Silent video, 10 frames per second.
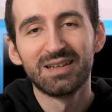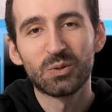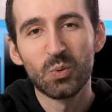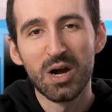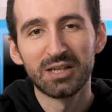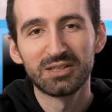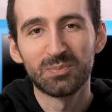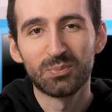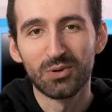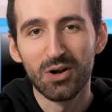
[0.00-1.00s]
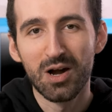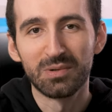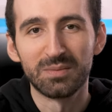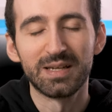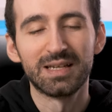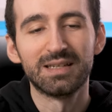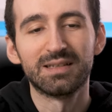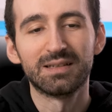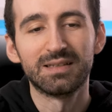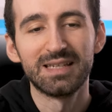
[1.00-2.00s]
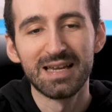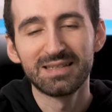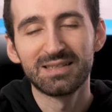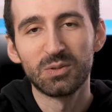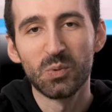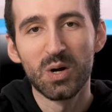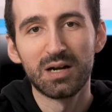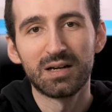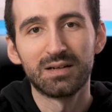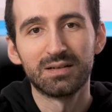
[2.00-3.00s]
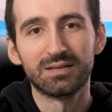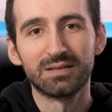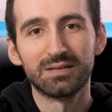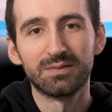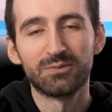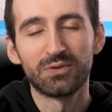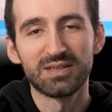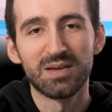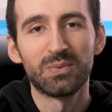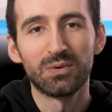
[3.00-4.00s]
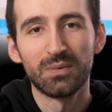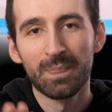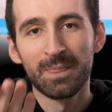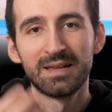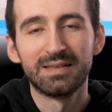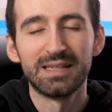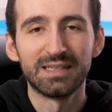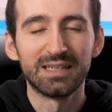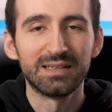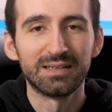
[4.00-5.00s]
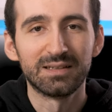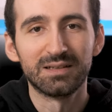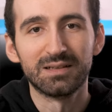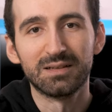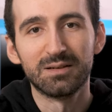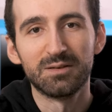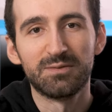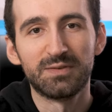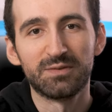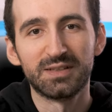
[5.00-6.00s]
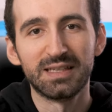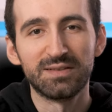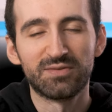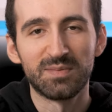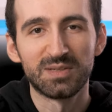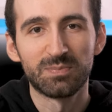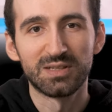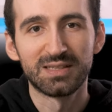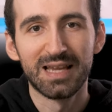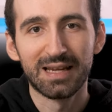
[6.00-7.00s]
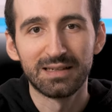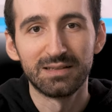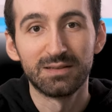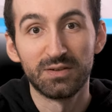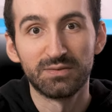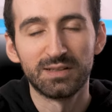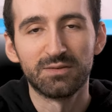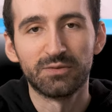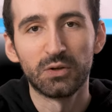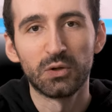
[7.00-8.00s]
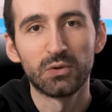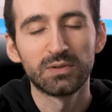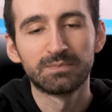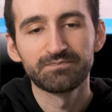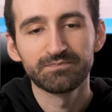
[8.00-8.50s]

quite the problem and yes you are uh, for example taking uh, 15 frames per second 15 photos